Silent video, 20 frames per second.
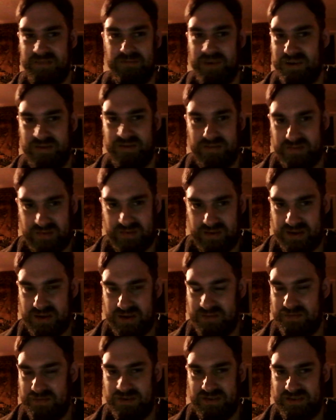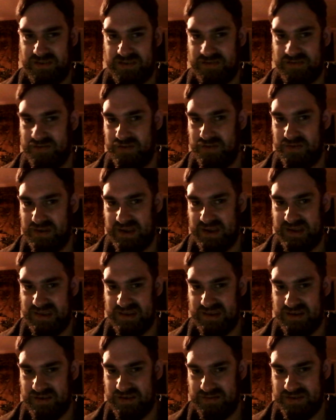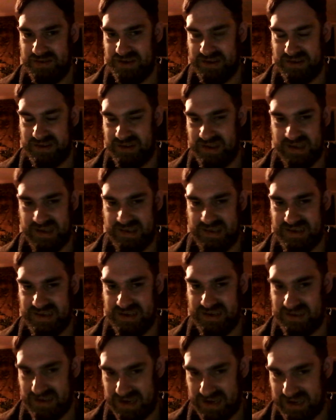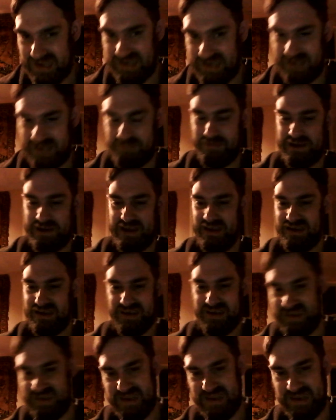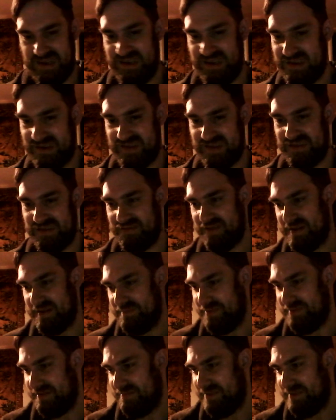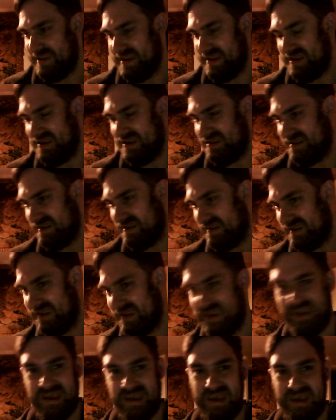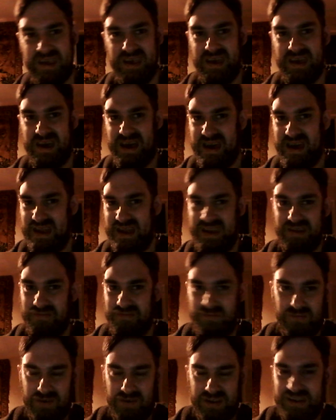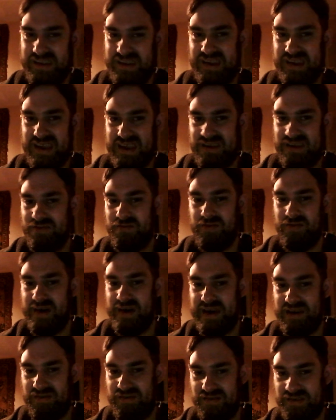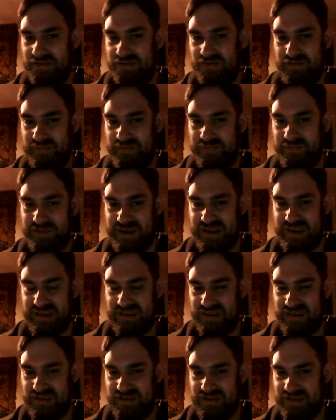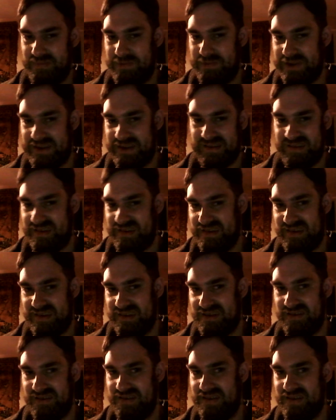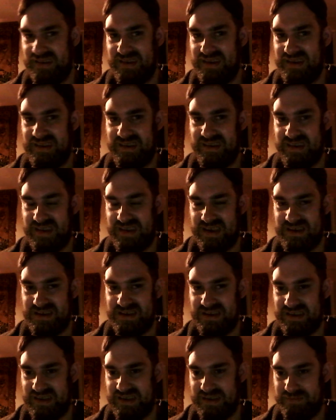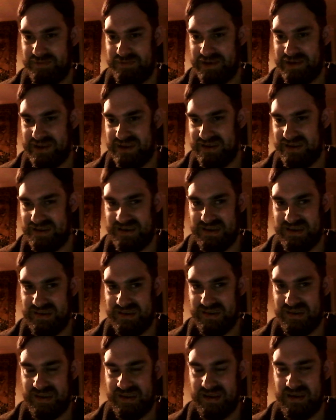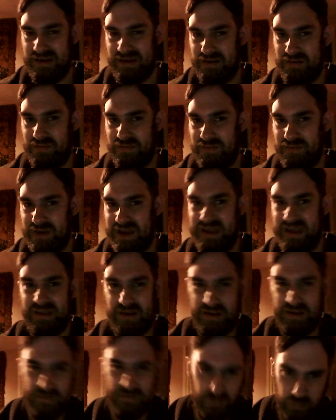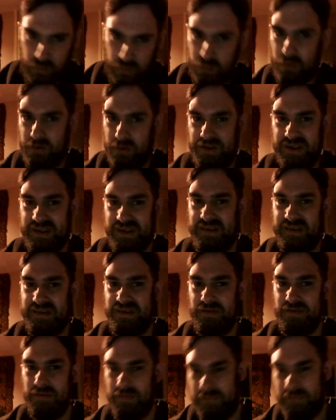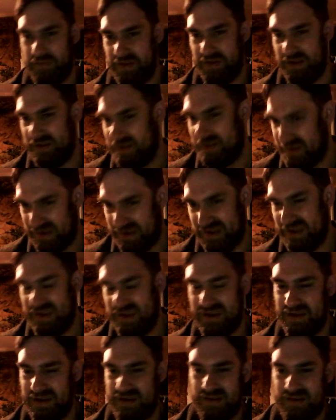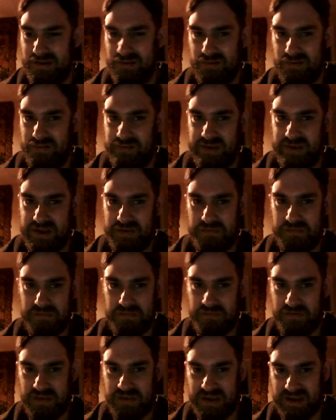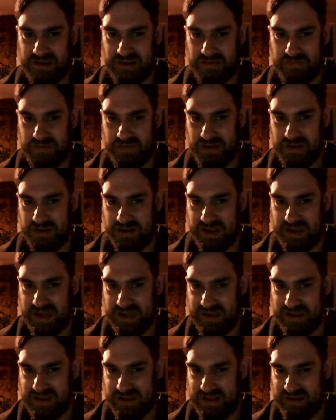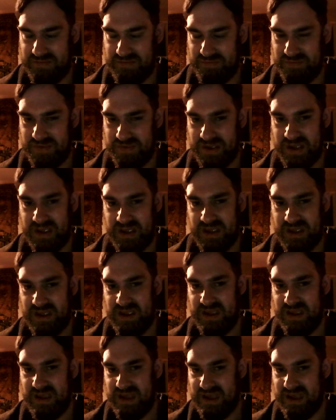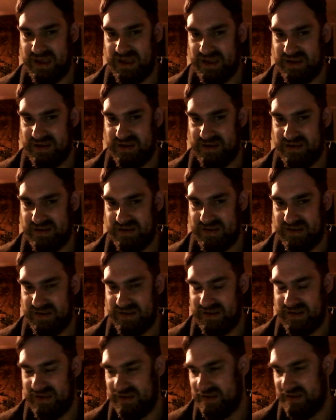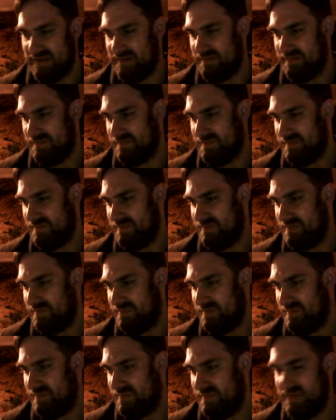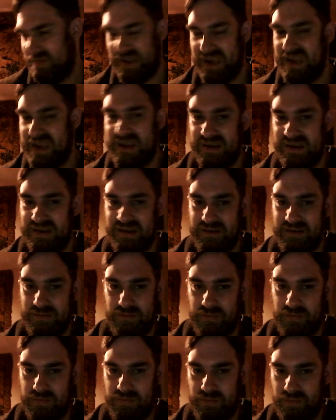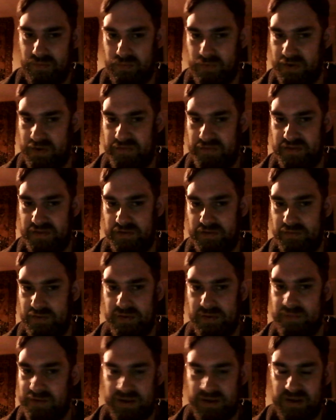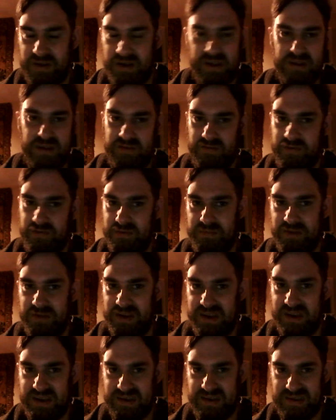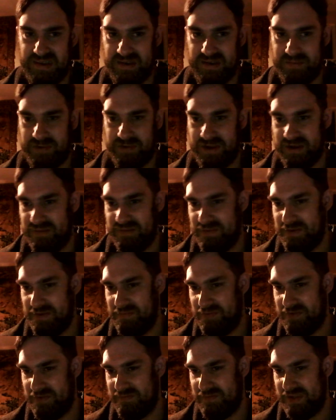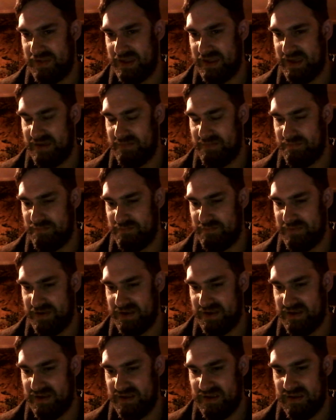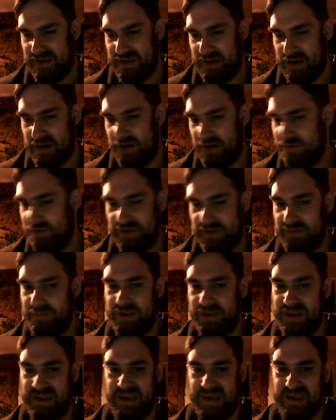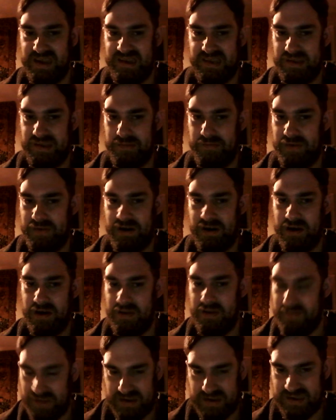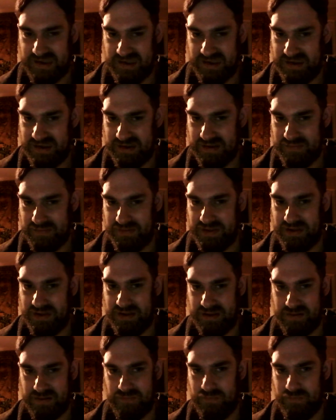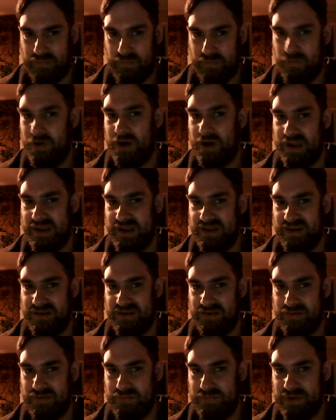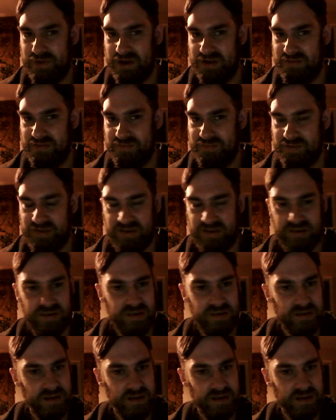well, come on, screw this. Let's just get these pages. And he does grab the pages. And once again, all hell sort of breaks loose, because as soon as he snatches the pages away, like water sort of floods in and all different things fly at them. And they end up with the woman, like the woman ends up coming with them. But ultimately they survive. It's another like white knuckle moment,